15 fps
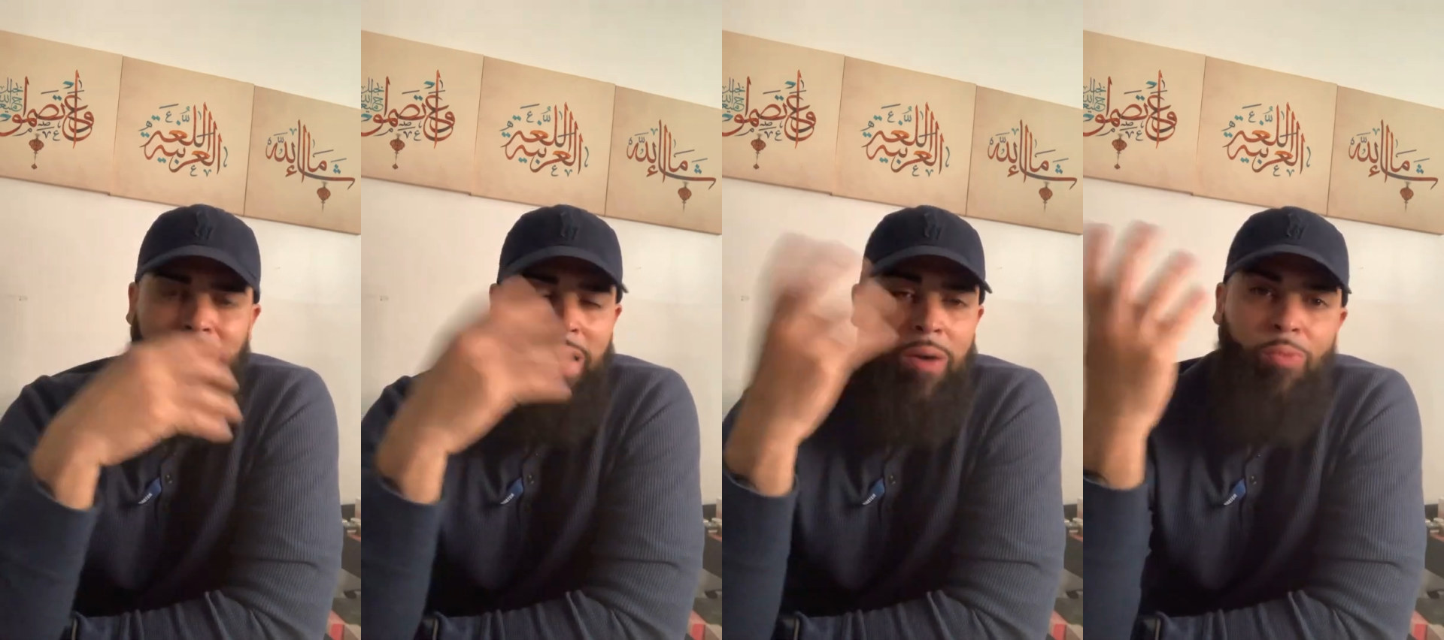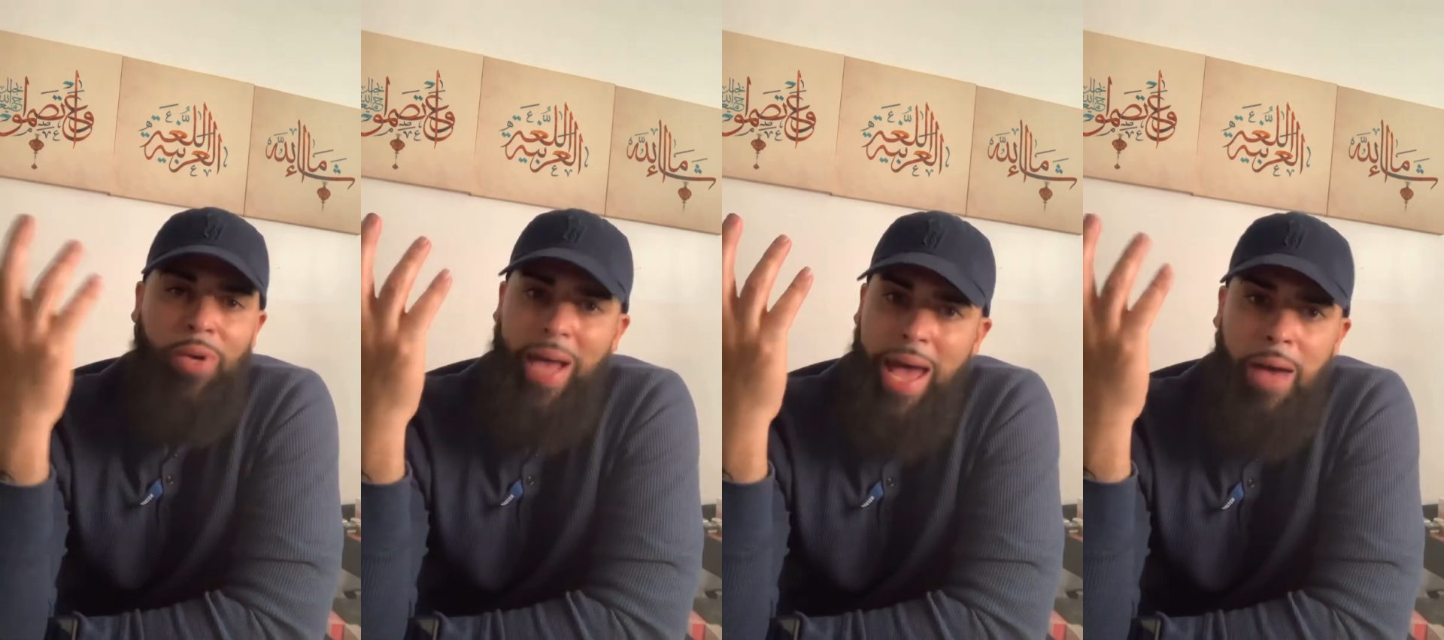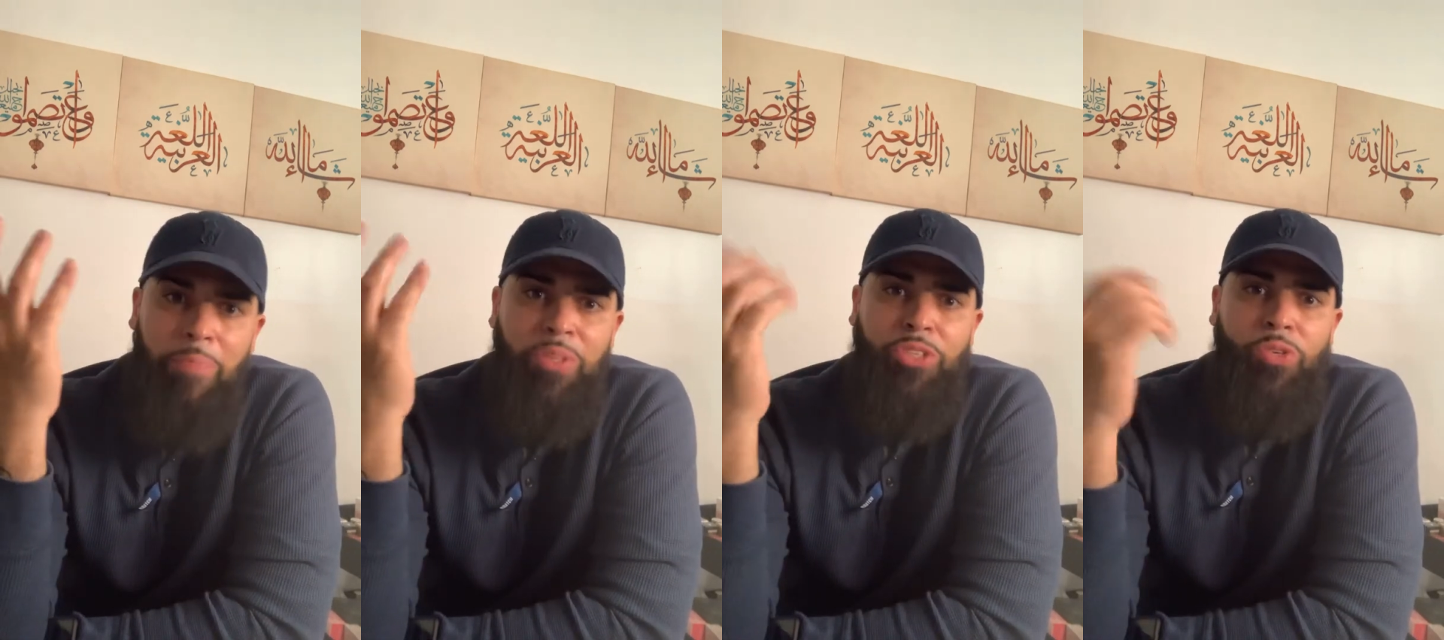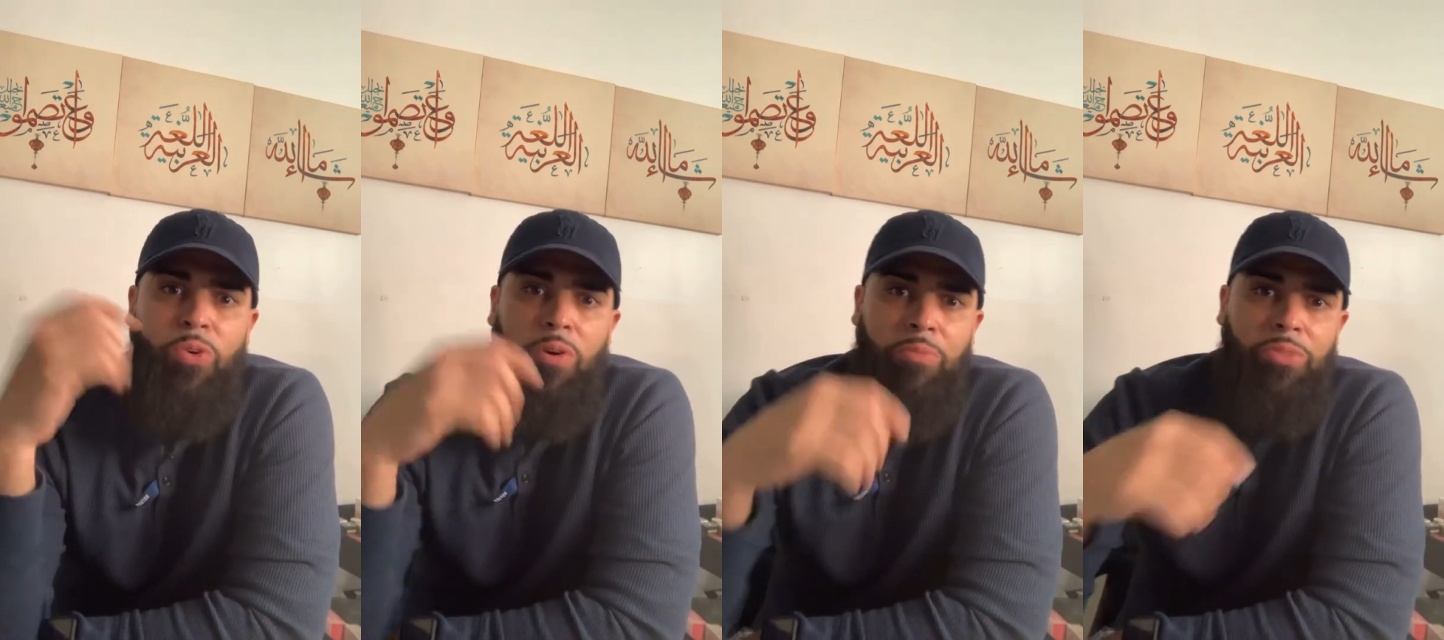would happen
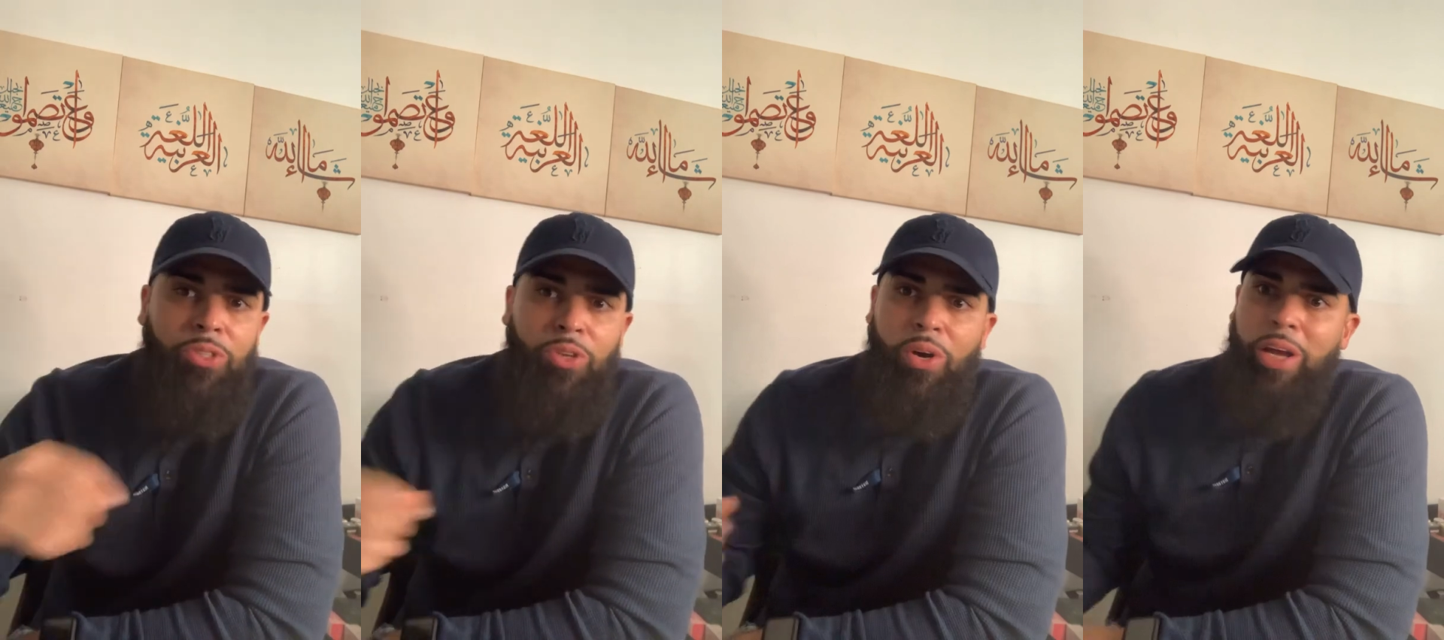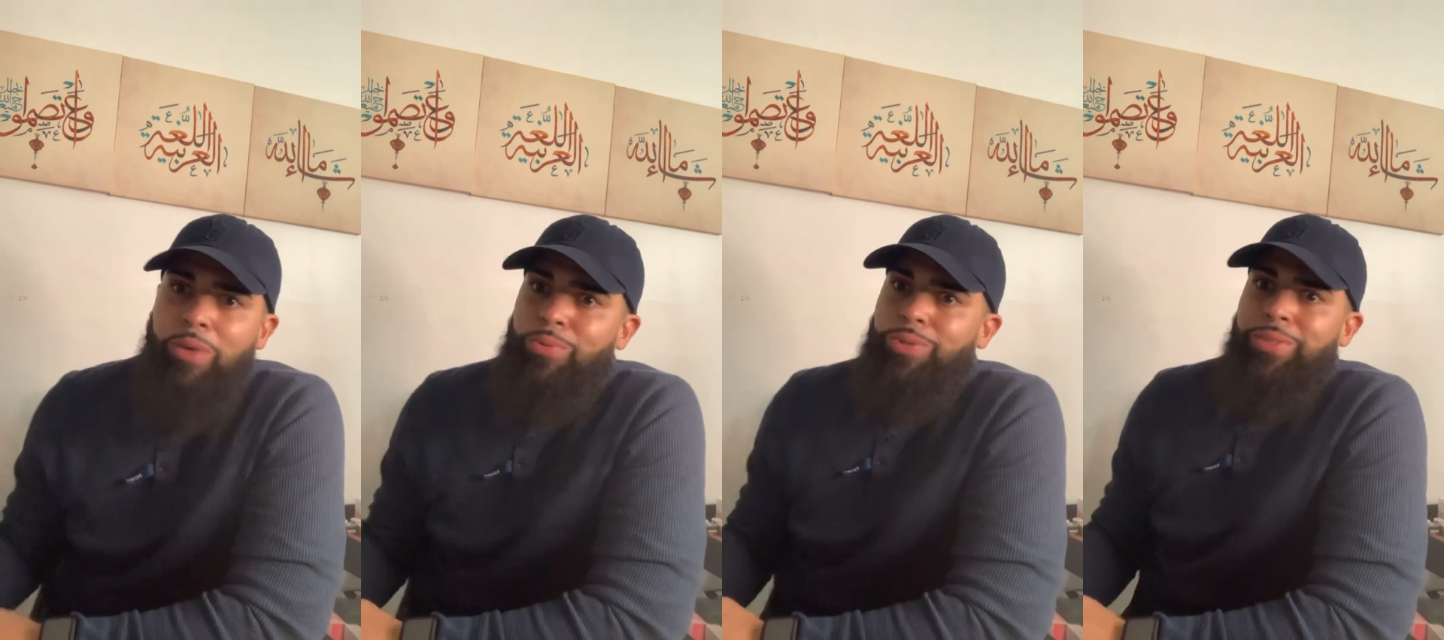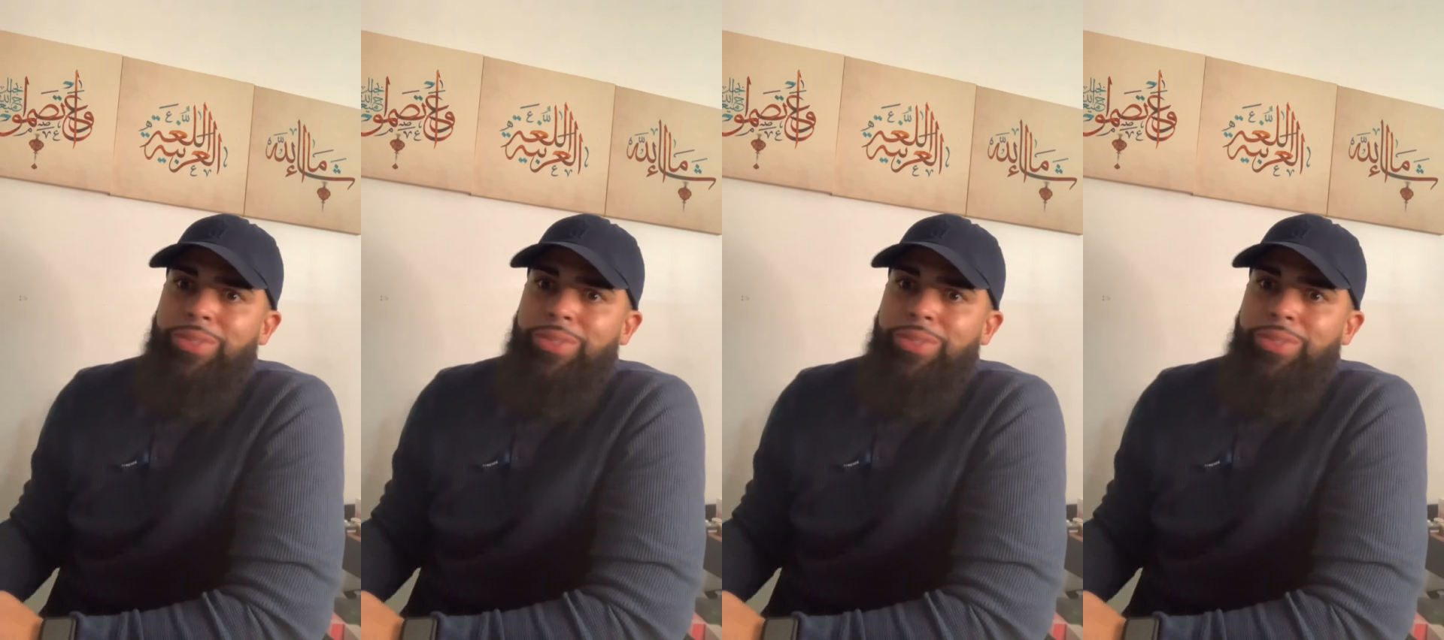to them.